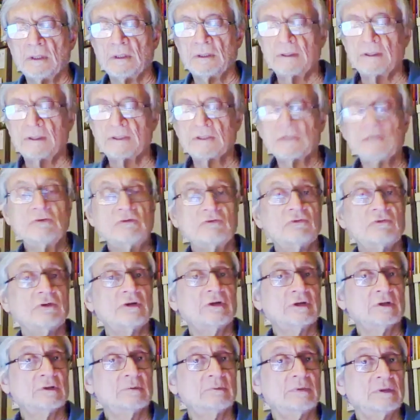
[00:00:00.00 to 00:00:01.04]
There's no
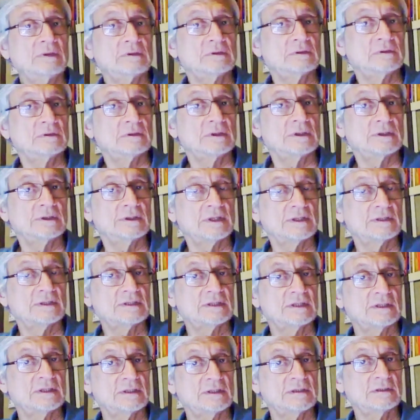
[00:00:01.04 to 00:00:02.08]
verb in that
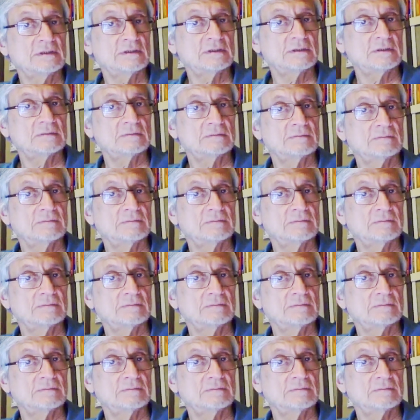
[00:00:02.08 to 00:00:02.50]
sentence.